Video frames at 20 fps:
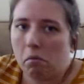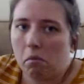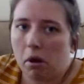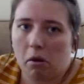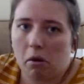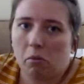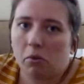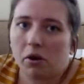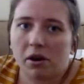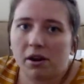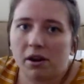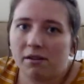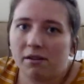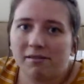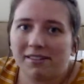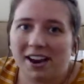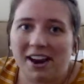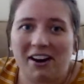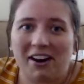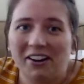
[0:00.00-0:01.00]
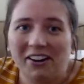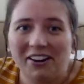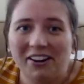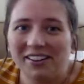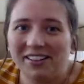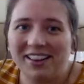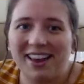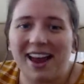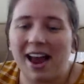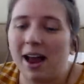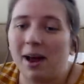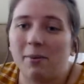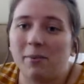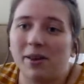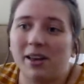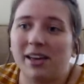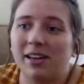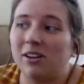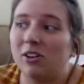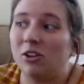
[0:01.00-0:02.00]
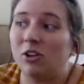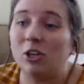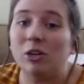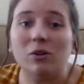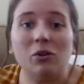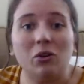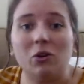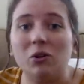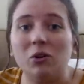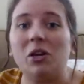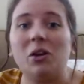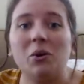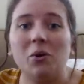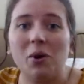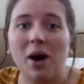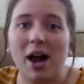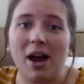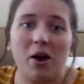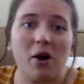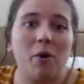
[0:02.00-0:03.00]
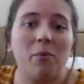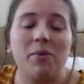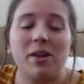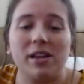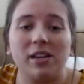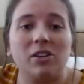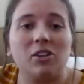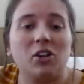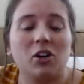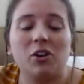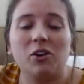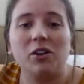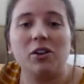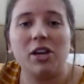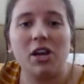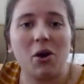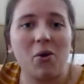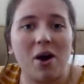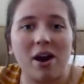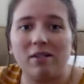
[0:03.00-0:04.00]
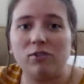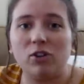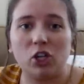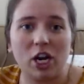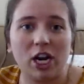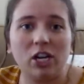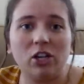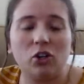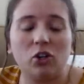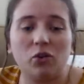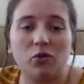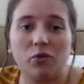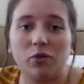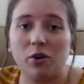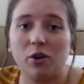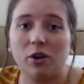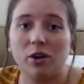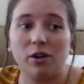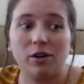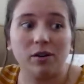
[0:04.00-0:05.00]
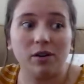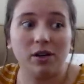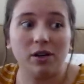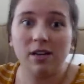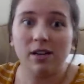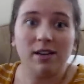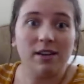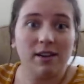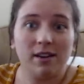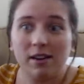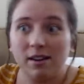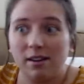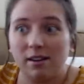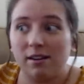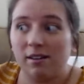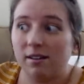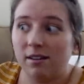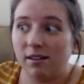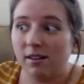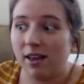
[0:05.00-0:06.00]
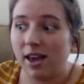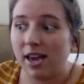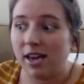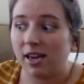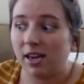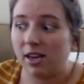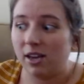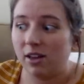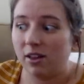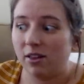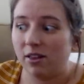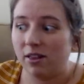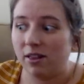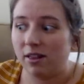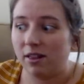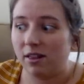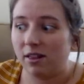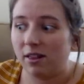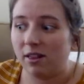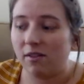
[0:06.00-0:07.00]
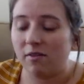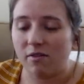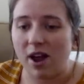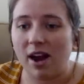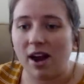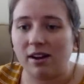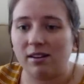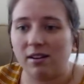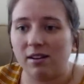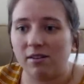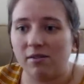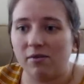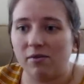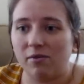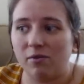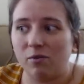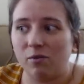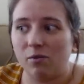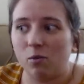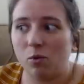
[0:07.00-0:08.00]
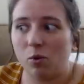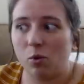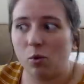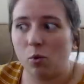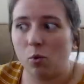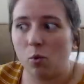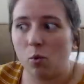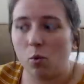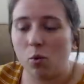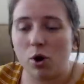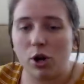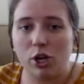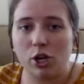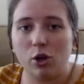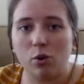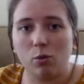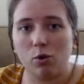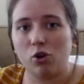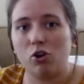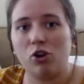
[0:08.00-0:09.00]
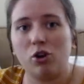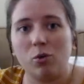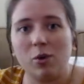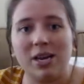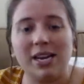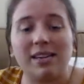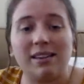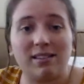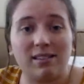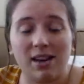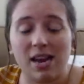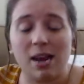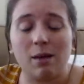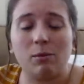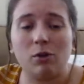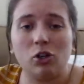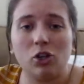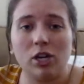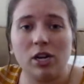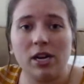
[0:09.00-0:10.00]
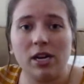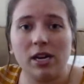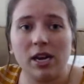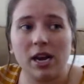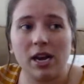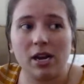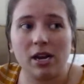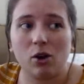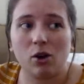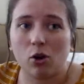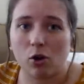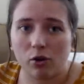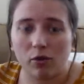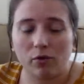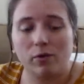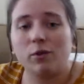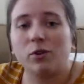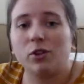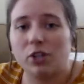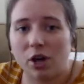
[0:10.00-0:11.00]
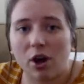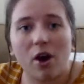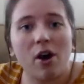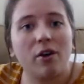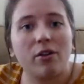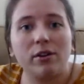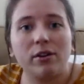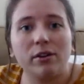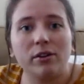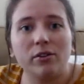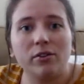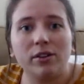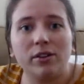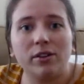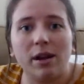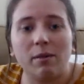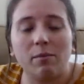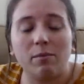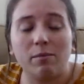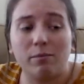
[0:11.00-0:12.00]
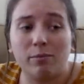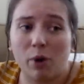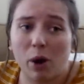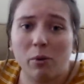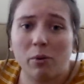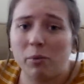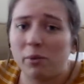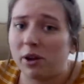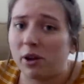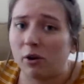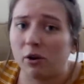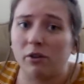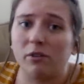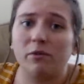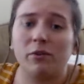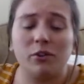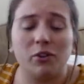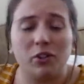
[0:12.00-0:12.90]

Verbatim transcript: I wouldn't care. I'd be like, you do you. I hope that internally you have changed for, like, the fact of what you were doing is damaging and hurtful to others and probably hurtful